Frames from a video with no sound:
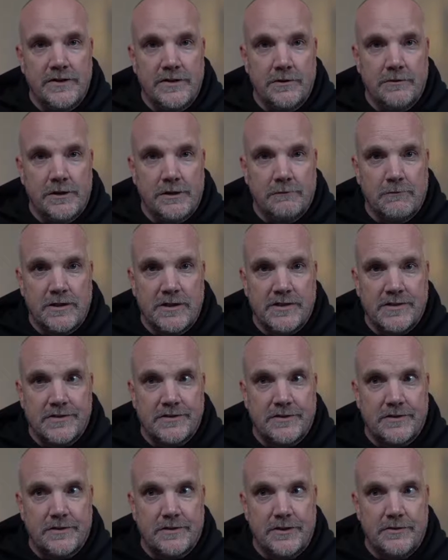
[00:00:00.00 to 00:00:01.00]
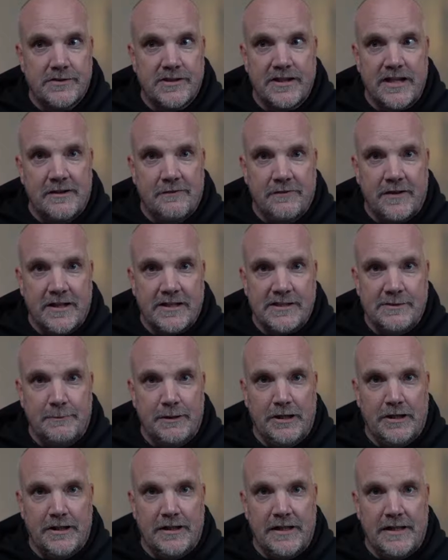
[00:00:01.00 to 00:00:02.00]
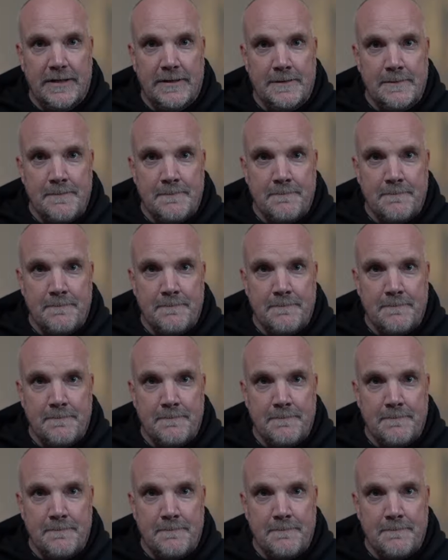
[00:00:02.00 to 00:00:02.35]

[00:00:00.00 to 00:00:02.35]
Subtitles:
doing was using that flexibility